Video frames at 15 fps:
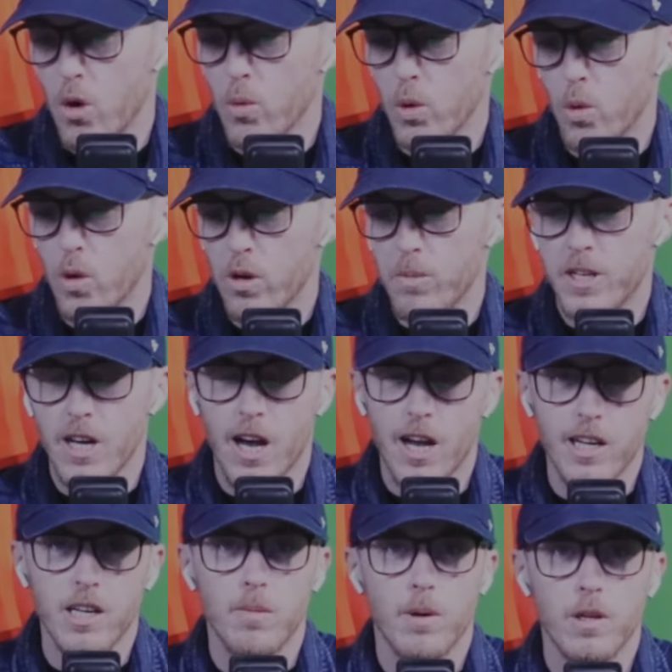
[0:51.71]
We're going to be
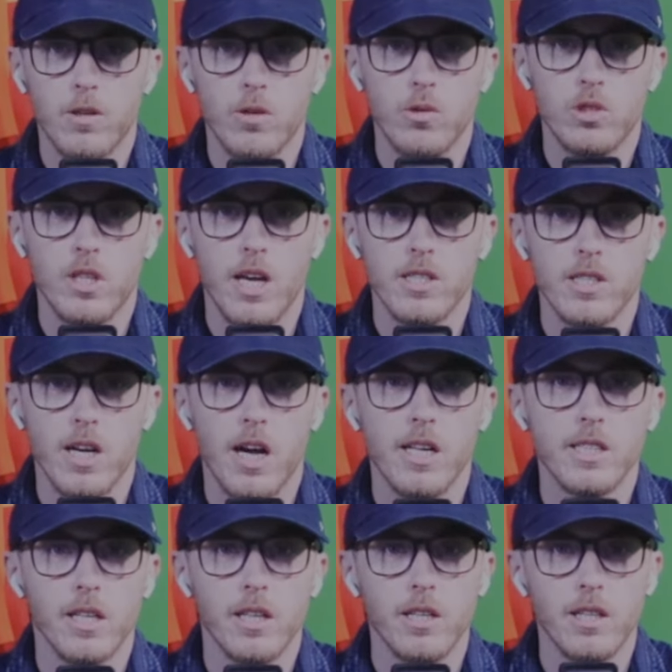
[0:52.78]
talking about Tuesday's
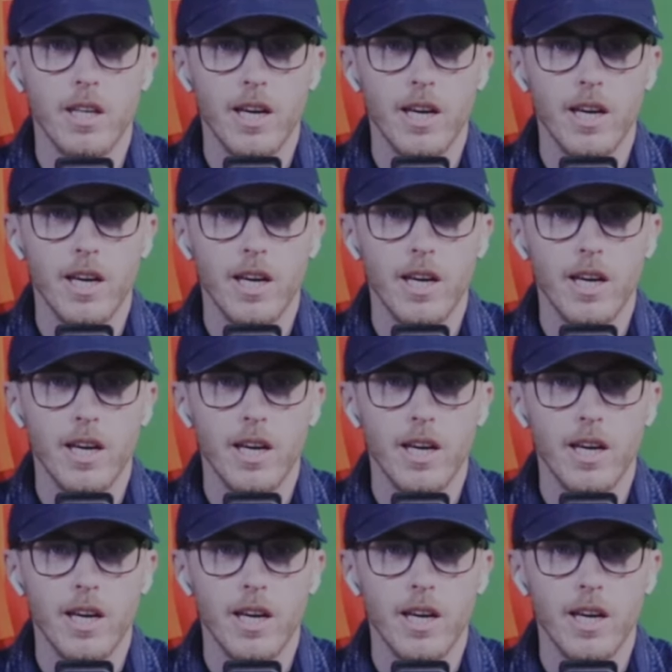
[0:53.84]
odds a little